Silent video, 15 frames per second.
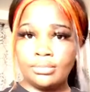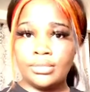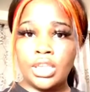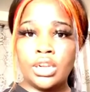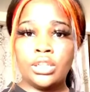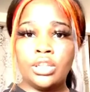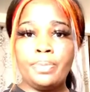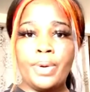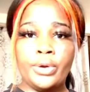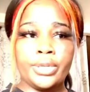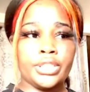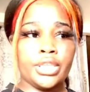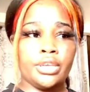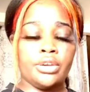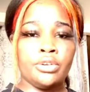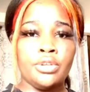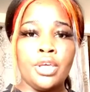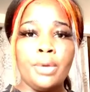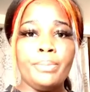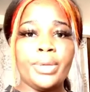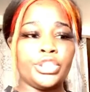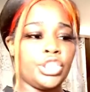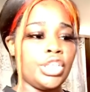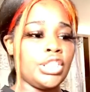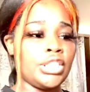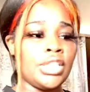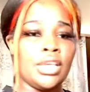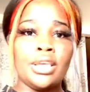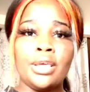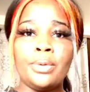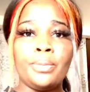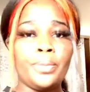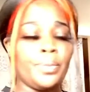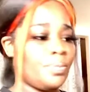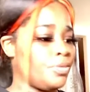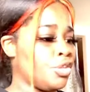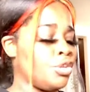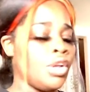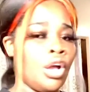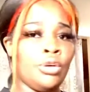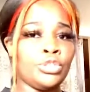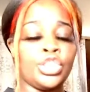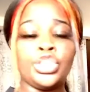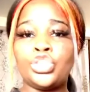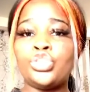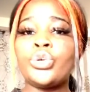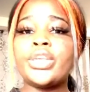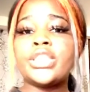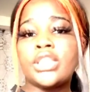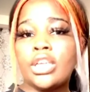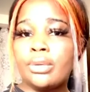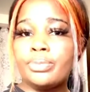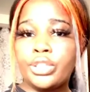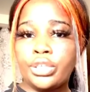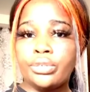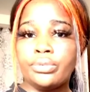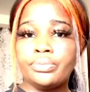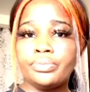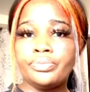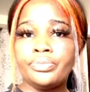in a little ponytail, but she's dressed up cute.